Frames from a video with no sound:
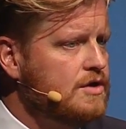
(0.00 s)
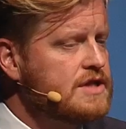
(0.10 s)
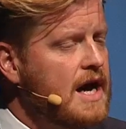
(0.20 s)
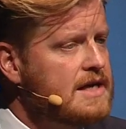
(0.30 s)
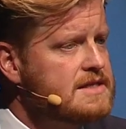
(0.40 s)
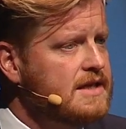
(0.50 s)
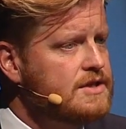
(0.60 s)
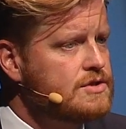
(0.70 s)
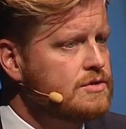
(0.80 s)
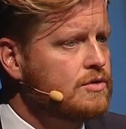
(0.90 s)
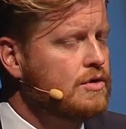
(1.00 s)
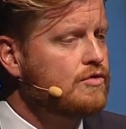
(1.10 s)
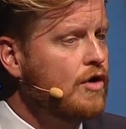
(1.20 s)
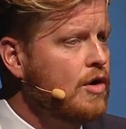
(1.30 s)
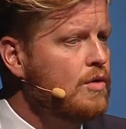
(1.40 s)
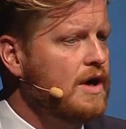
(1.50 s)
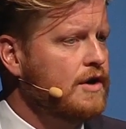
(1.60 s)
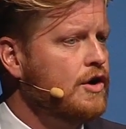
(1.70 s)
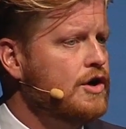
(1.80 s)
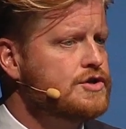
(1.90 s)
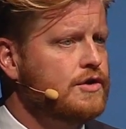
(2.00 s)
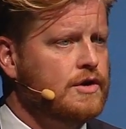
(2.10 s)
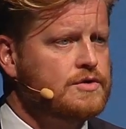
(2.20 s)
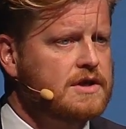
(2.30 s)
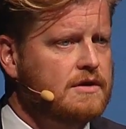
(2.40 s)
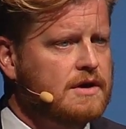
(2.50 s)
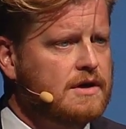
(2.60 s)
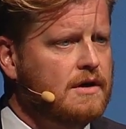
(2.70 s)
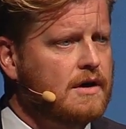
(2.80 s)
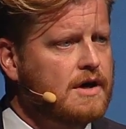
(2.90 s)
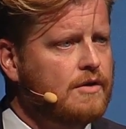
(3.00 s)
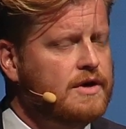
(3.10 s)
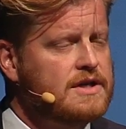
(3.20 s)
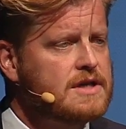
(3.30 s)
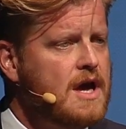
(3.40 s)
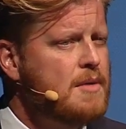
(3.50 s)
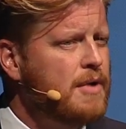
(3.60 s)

task is to grow and nurture those careers.